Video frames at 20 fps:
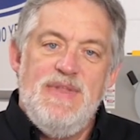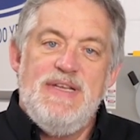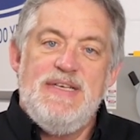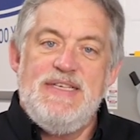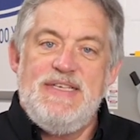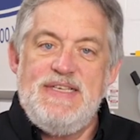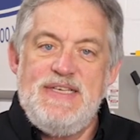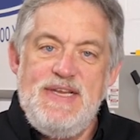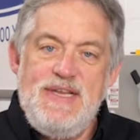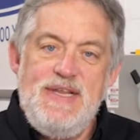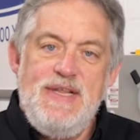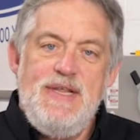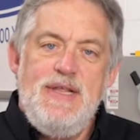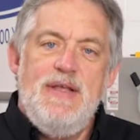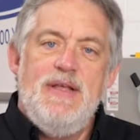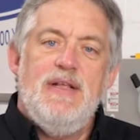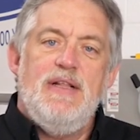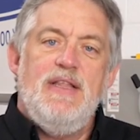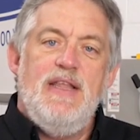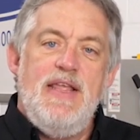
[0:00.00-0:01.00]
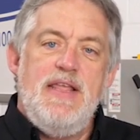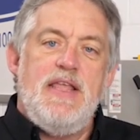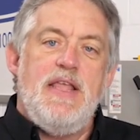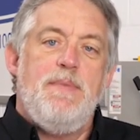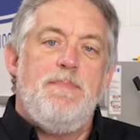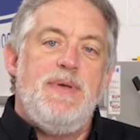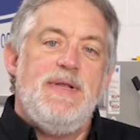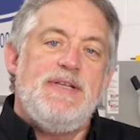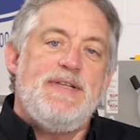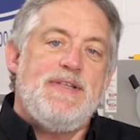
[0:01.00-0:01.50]
C,
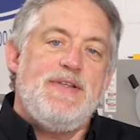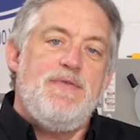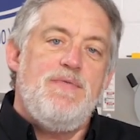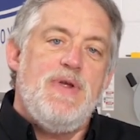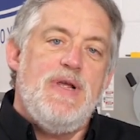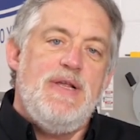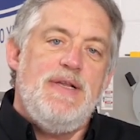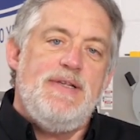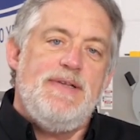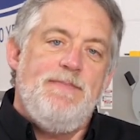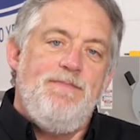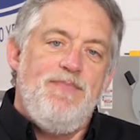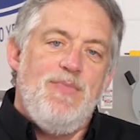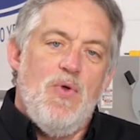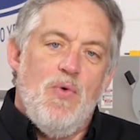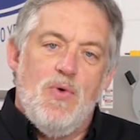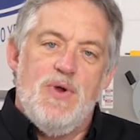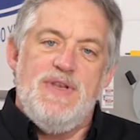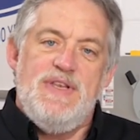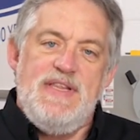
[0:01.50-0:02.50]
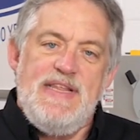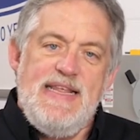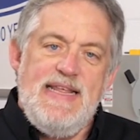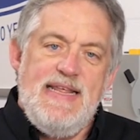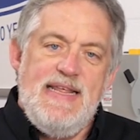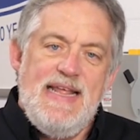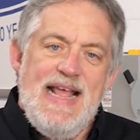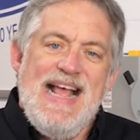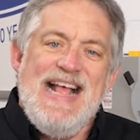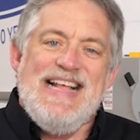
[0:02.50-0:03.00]
leaking piston rings, or
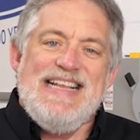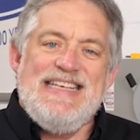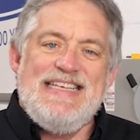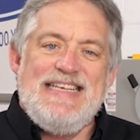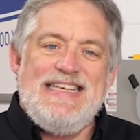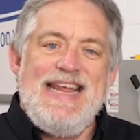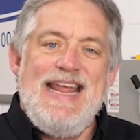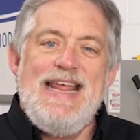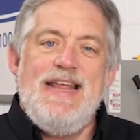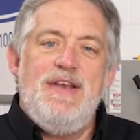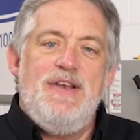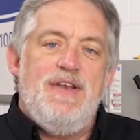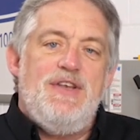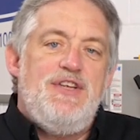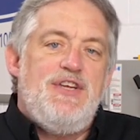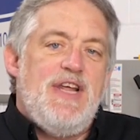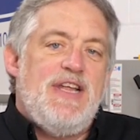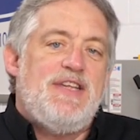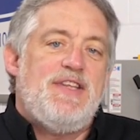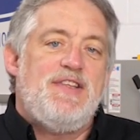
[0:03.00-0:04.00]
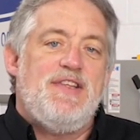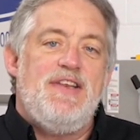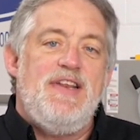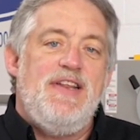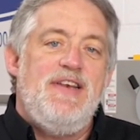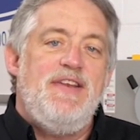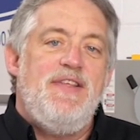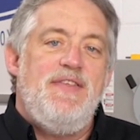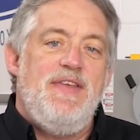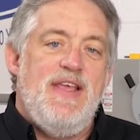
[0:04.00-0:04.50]
D, sand ingested
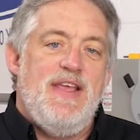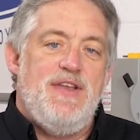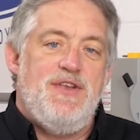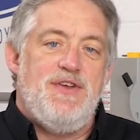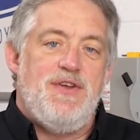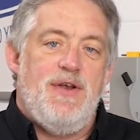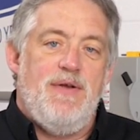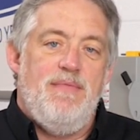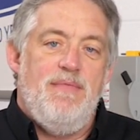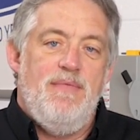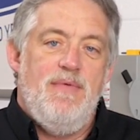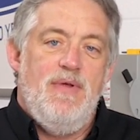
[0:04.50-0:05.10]
into the engine?